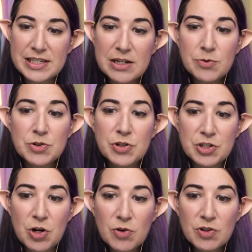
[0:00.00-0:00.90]
equal to the
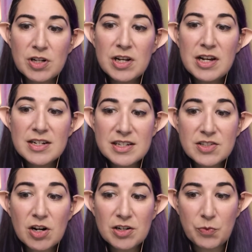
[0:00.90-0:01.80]
total
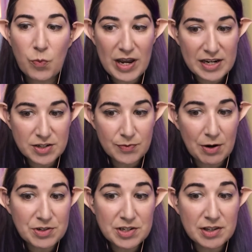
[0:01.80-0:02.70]
discarded weight,
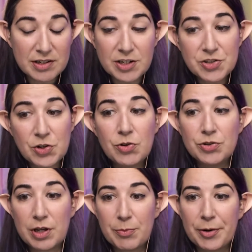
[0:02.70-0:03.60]
rounded to the nearest whole
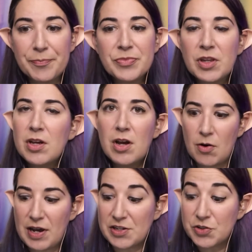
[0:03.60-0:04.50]
number.
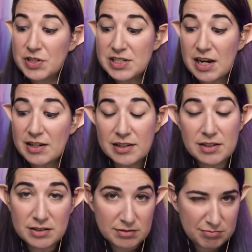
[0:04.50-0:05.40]
Okay, so this got a little...